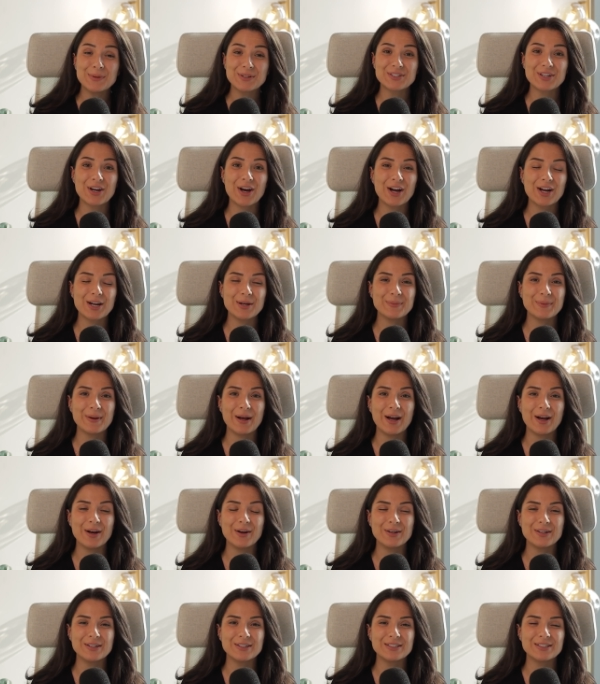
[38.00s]
we'll talk
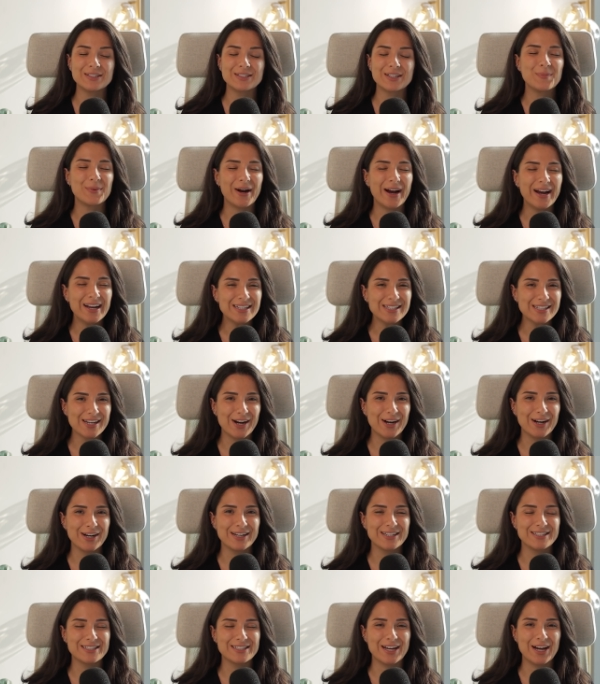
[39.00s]
about brand
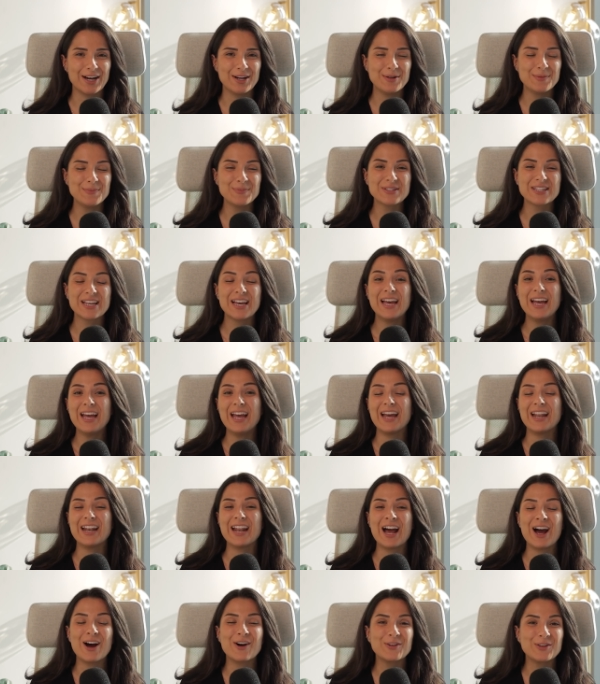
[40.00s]
archetypes
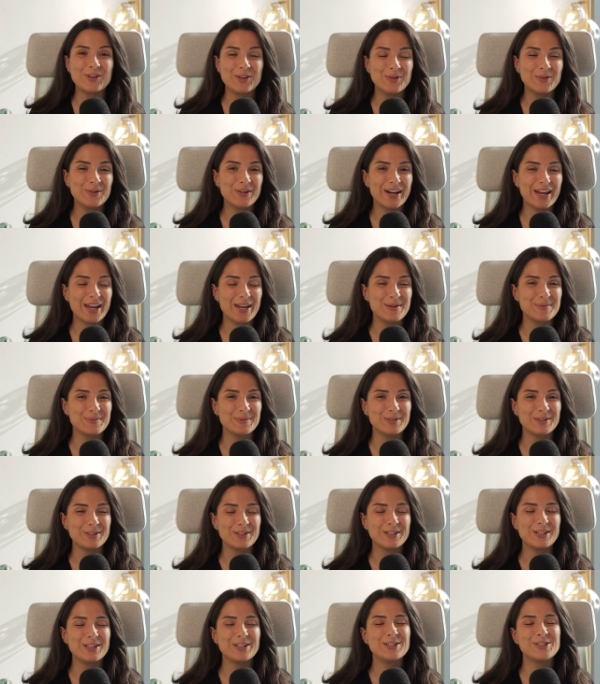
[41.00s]
and how you are
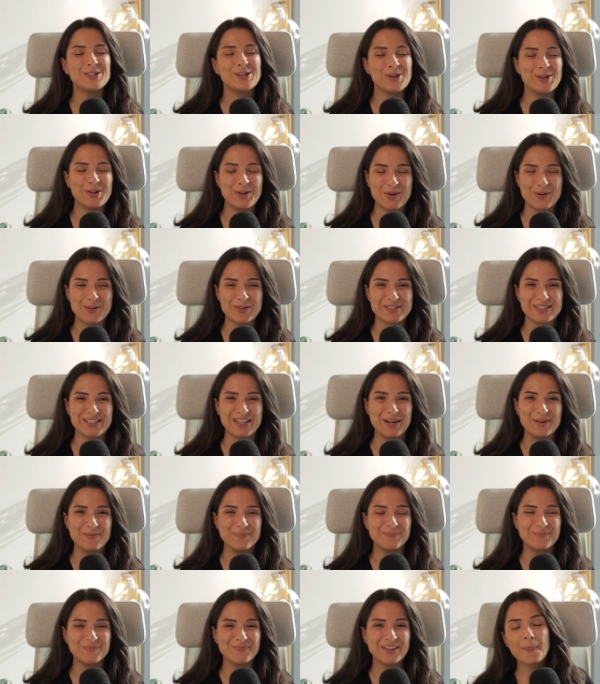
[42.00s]
able to use
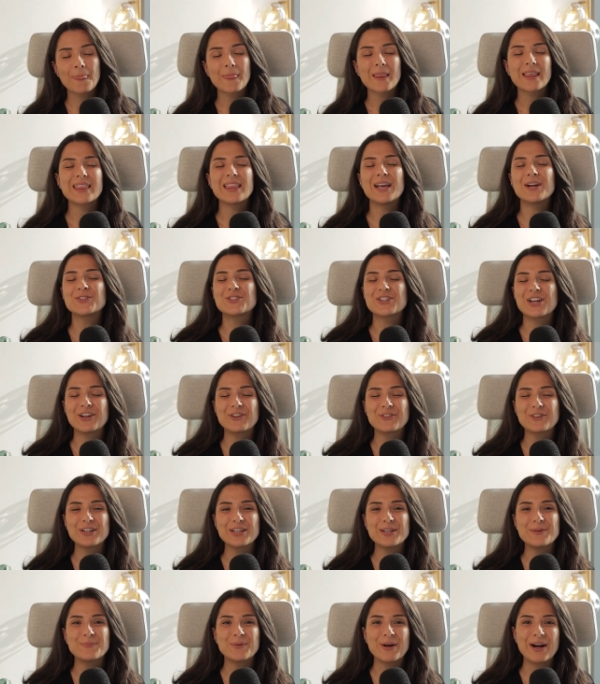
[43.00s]
them. Now,
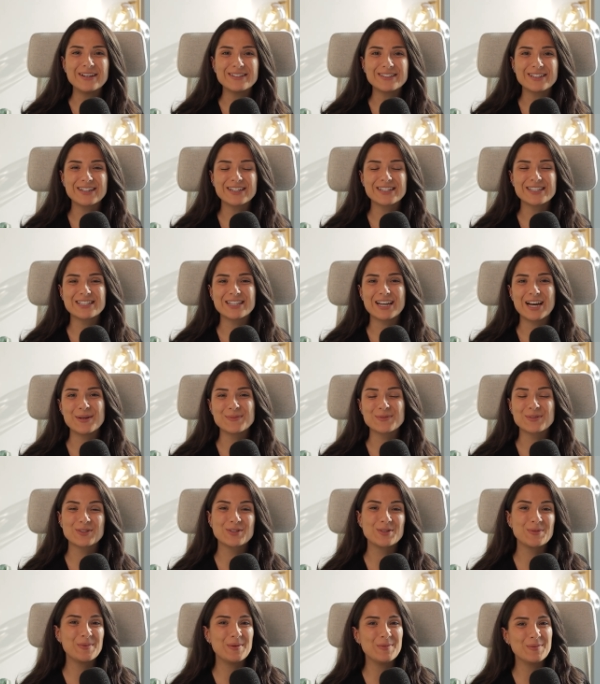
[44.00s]
generally, brand archetypes,
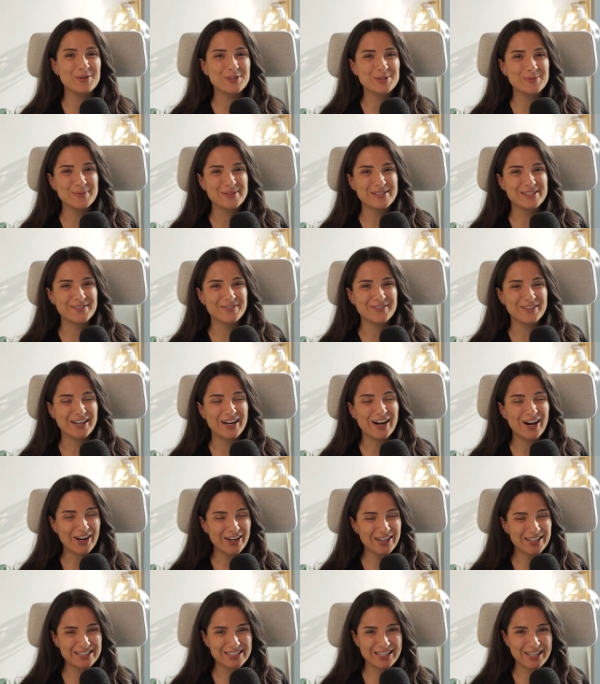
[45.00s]
or to be more specific,
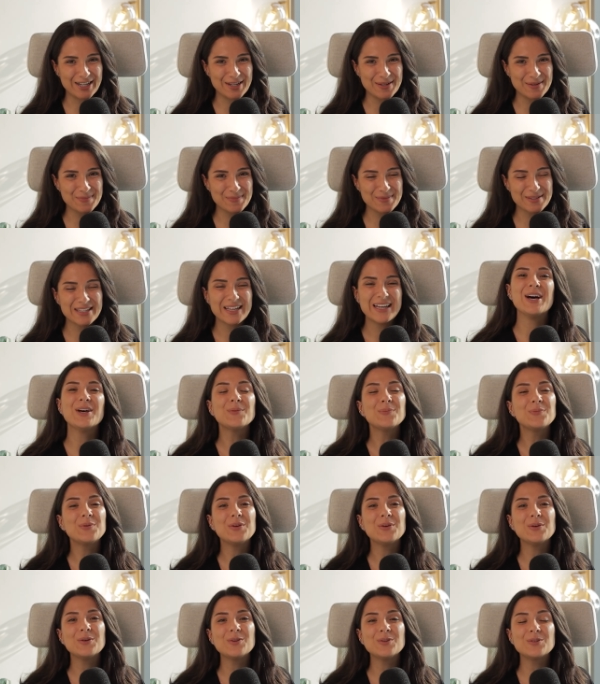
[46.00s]
archetypes, help
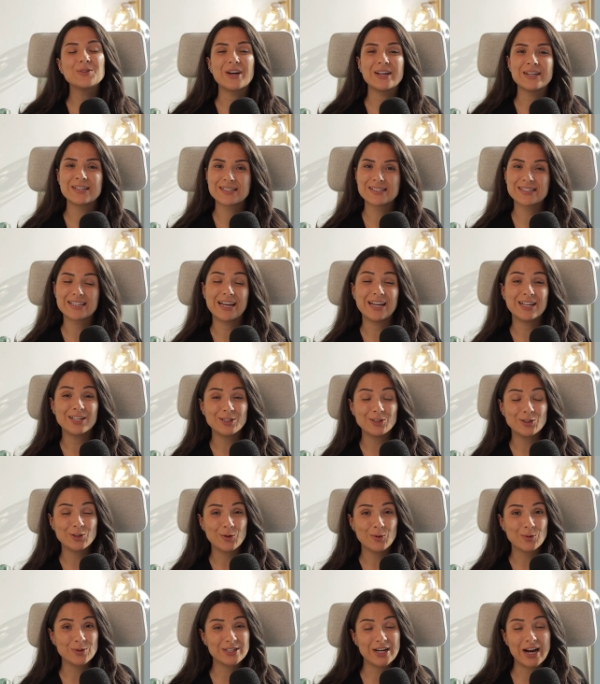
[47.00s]
you to
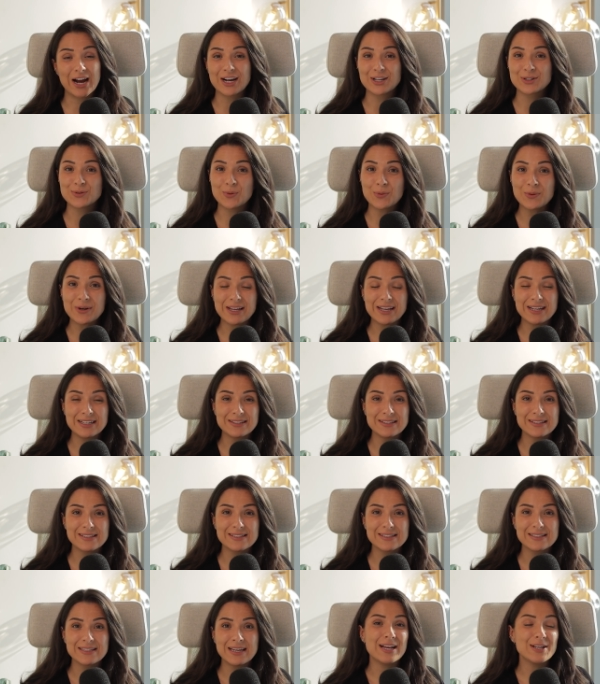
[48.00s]
understand your target
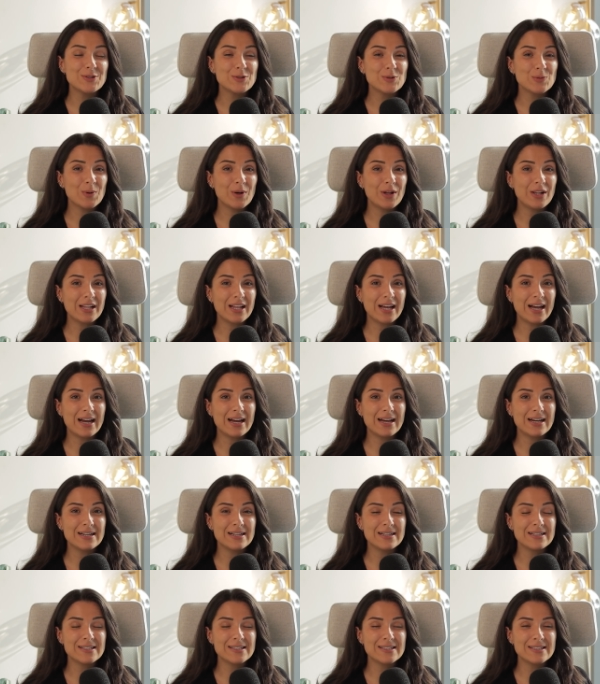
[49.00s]
audience as well
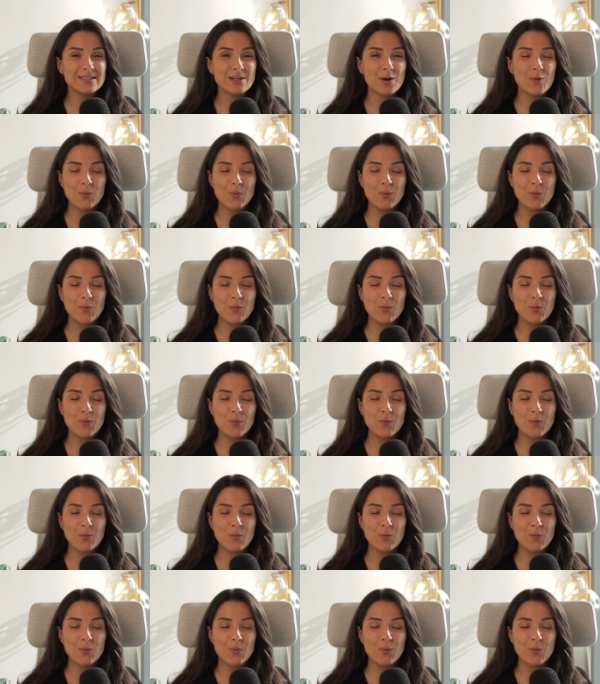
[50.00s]
as